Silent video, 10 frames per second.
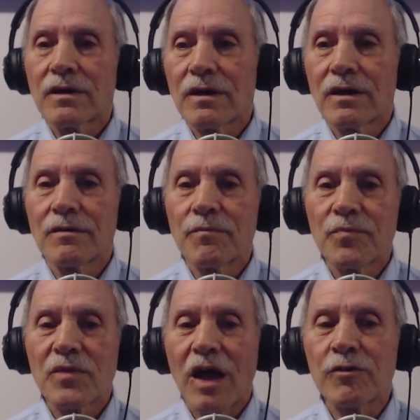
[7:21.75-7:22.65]
uh,
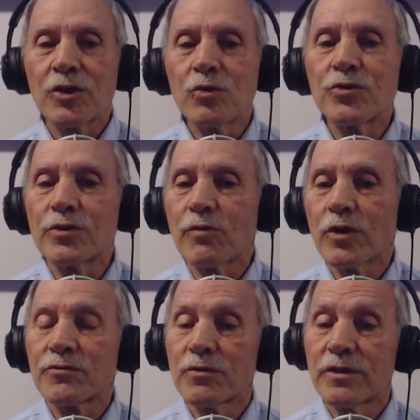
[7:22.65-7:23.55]
how to use your
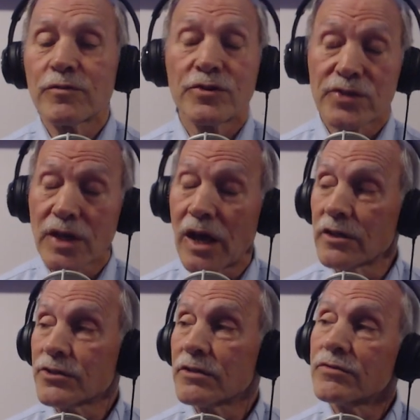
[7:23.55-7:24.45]
voice for different
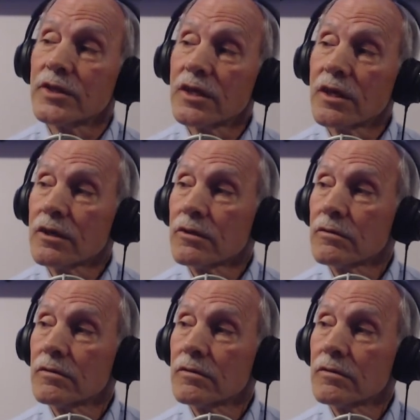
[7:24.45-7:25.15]
styles of singing.